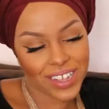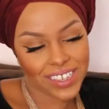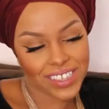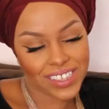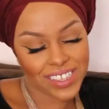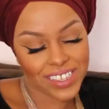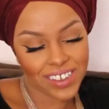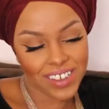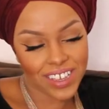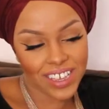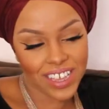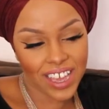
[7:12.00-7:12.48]

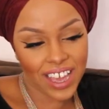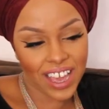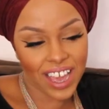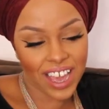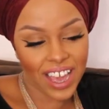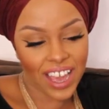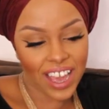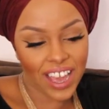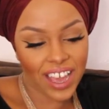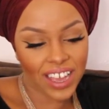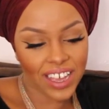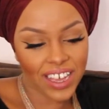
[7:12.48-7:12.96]
So
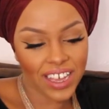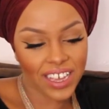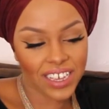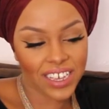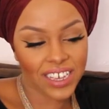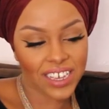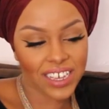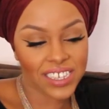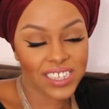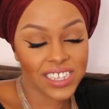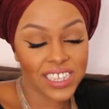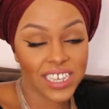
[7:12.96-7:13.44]
yeah, it
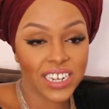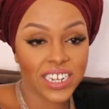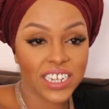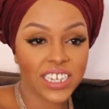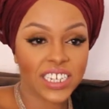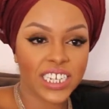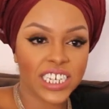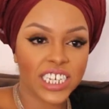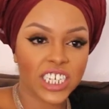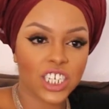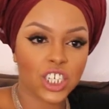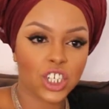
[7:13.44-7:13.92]
is an
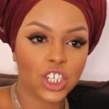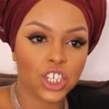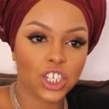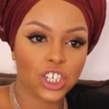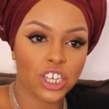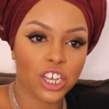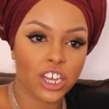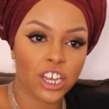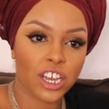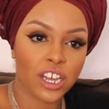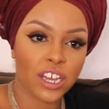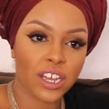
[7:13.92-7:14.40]

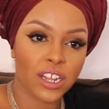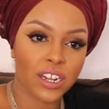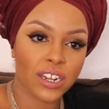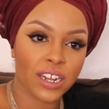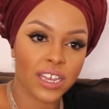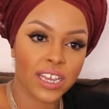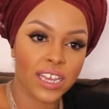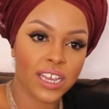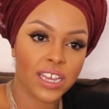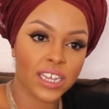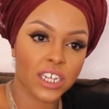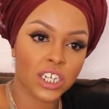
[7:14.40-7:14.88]

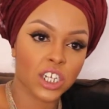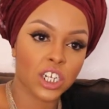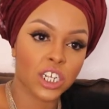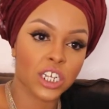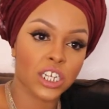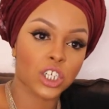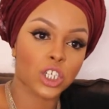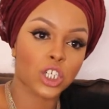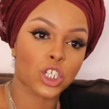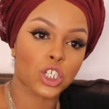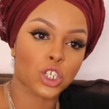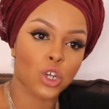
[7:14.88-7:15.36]
addiction.
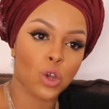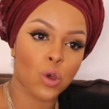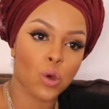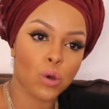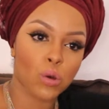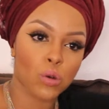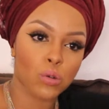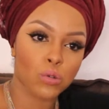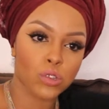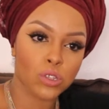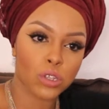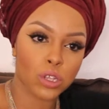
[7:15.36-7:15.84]
It
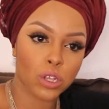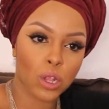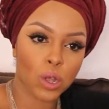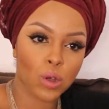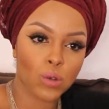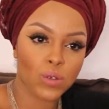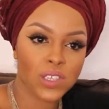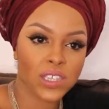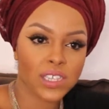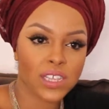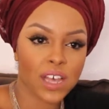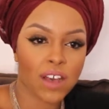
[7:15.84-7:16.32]
shows
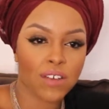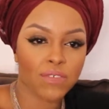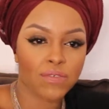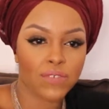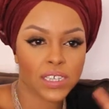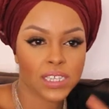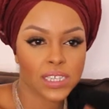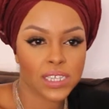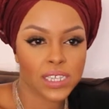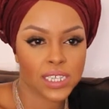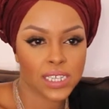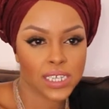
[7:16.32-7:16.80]
low
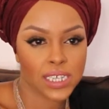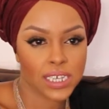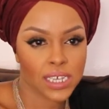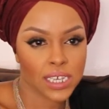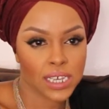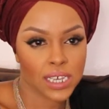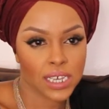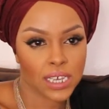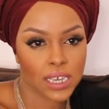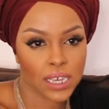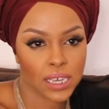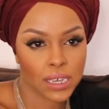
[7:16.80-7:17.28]

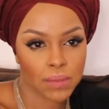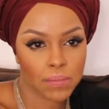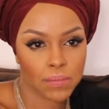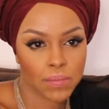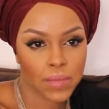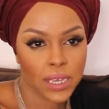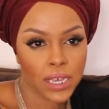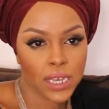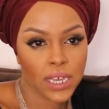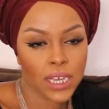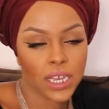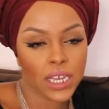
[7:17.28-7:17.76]
self-esteem.
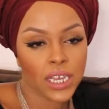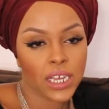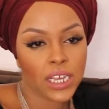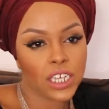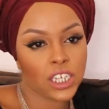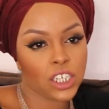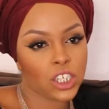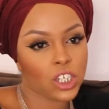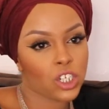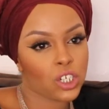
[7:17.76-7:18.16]
It